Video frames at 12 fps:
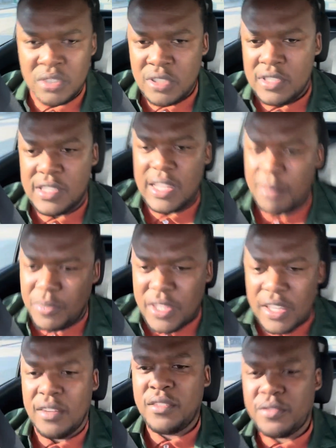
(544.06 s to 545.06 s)

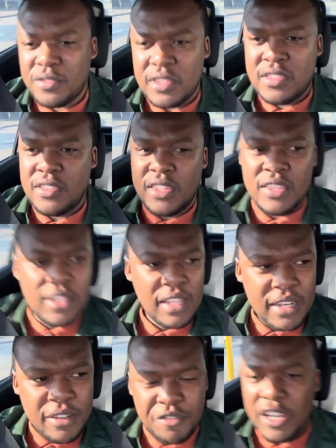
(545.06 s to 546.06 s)
something,
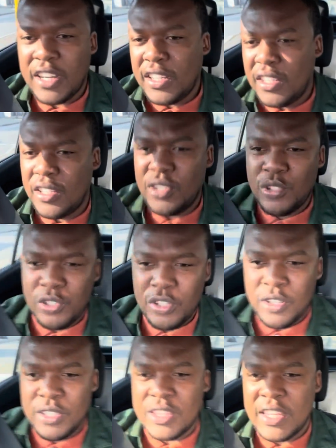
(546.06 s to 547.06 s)
delivery, you
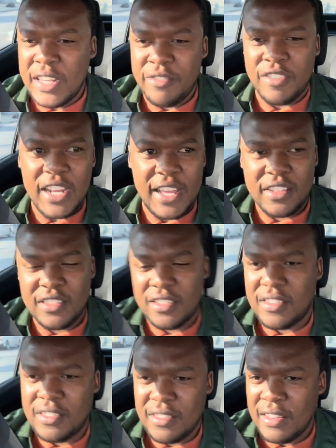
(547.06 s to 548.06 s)
deliver like
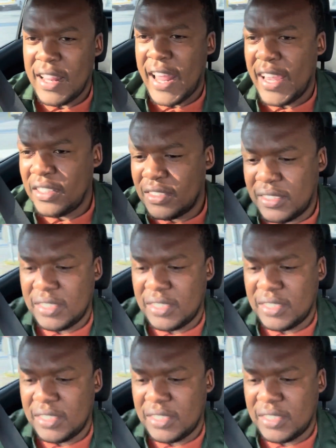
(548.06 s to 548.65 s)
light